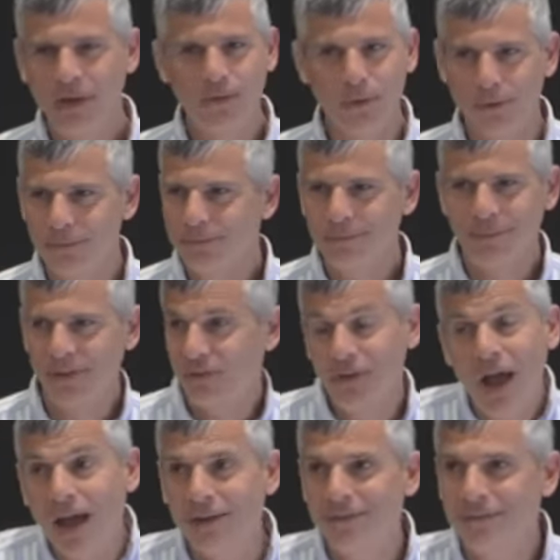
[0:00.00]
no, it's
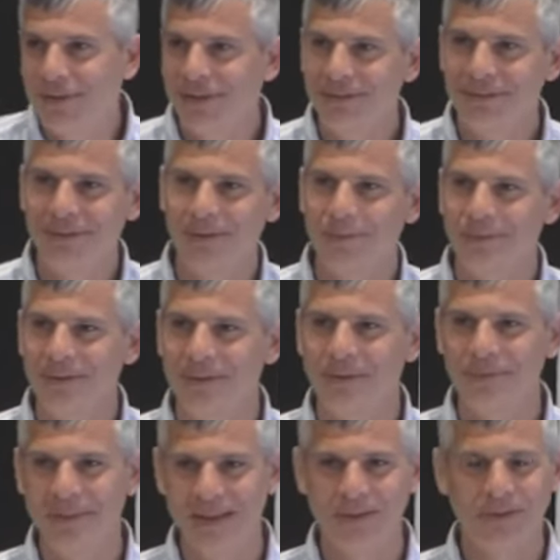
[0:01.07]
not, right? And
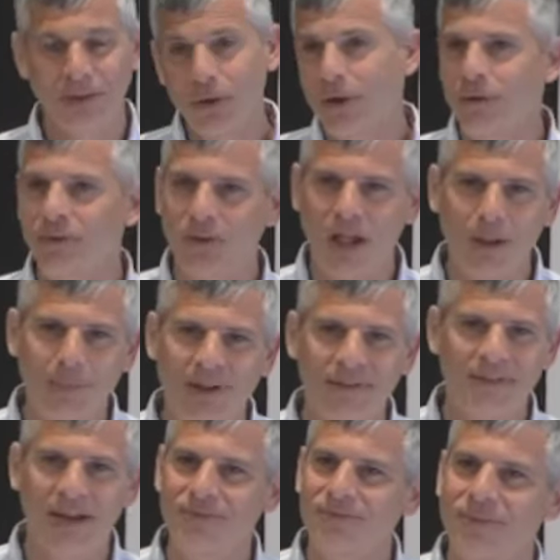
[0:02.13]
and then it's like, oh, it's all
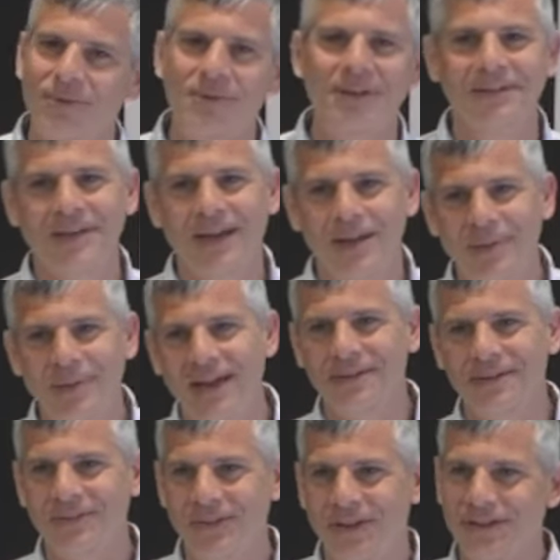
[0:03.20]
about the iPhone and the
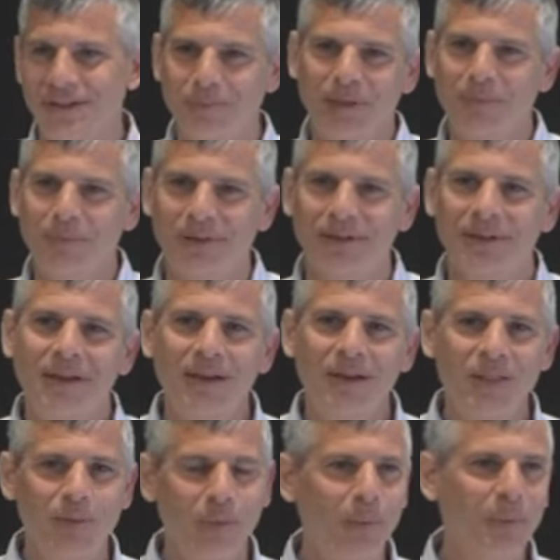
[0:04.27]
iPad. It's all going to be about
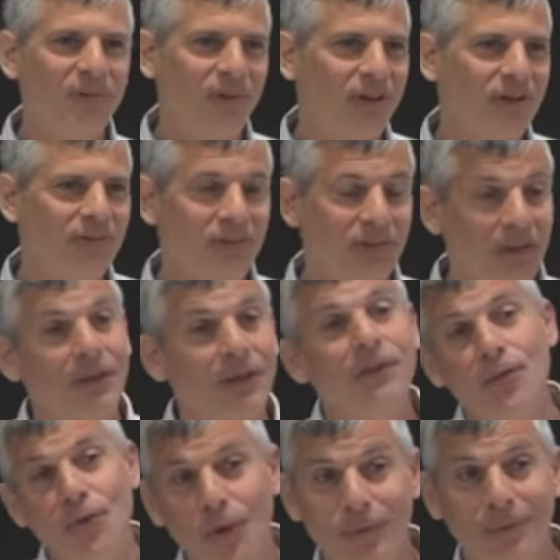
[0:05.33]
the mobile device. It's like,
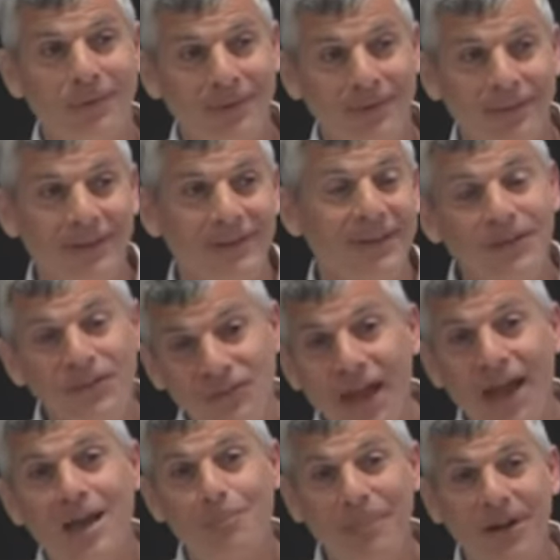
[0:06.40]
no, right? It's
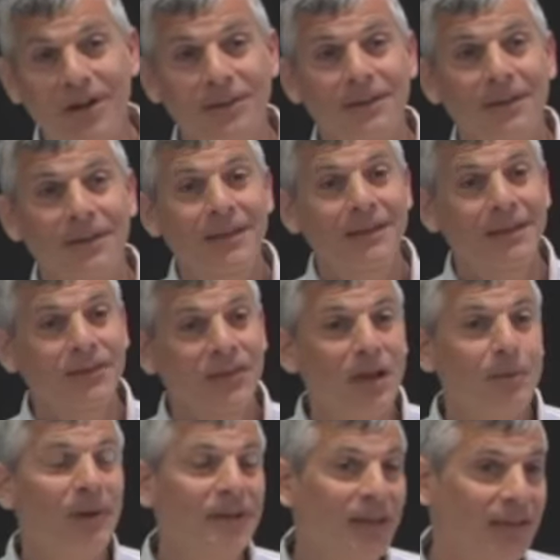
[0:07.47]
not about
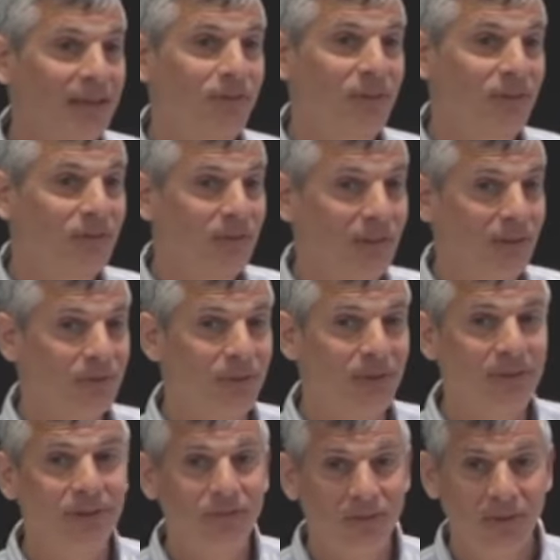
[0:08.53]
any of these things,
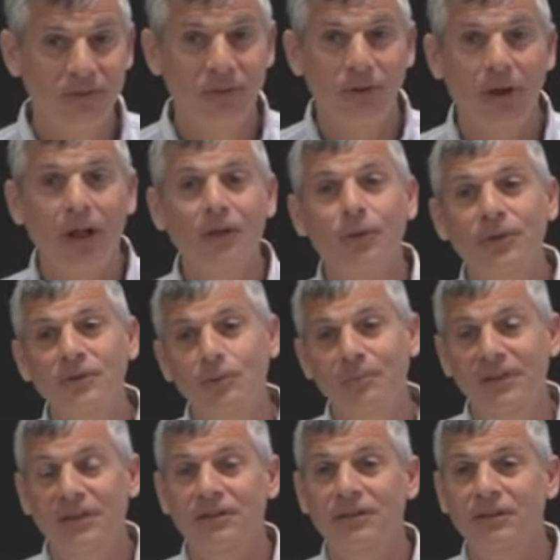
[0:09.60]
right? These things are all going to
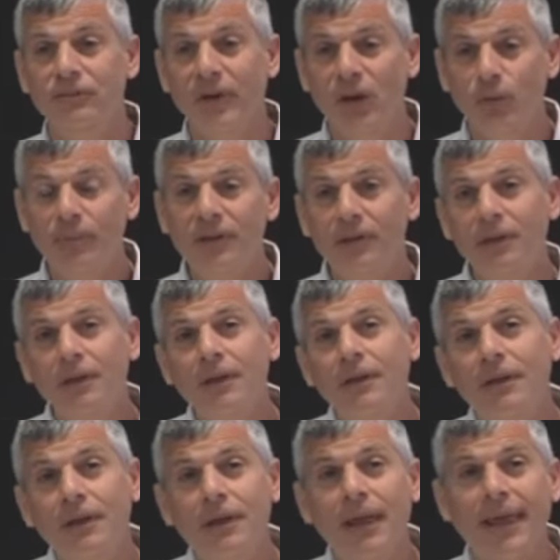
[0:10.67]
be in the environment,
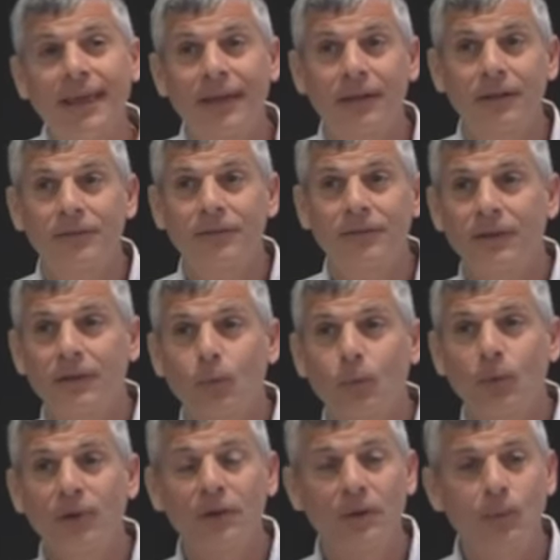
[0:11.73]
and
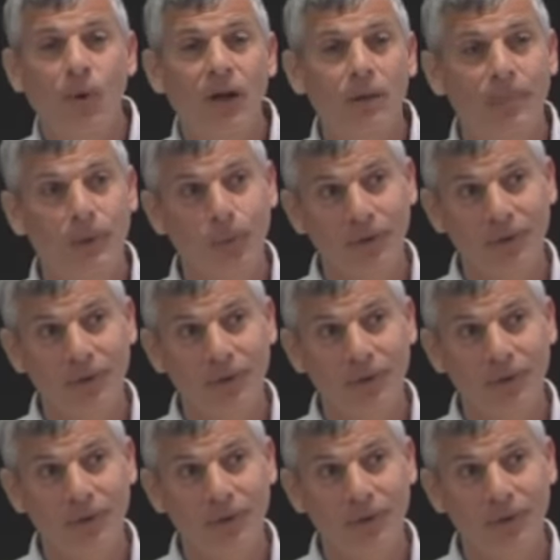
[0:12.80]
we're going to want to be